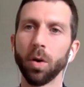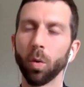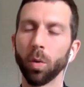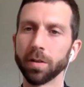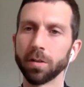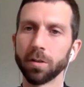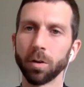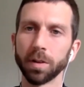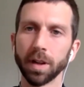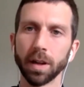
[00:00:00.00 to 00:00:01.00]
or
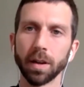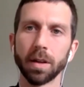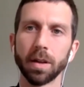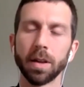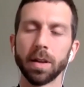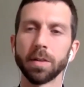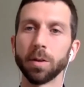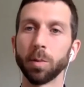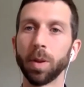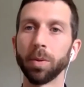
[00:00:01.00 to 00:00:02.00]
insulting
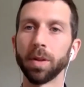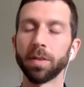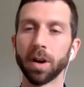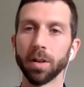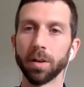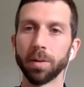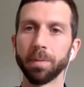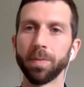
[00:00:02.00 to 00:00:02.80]
to people of color?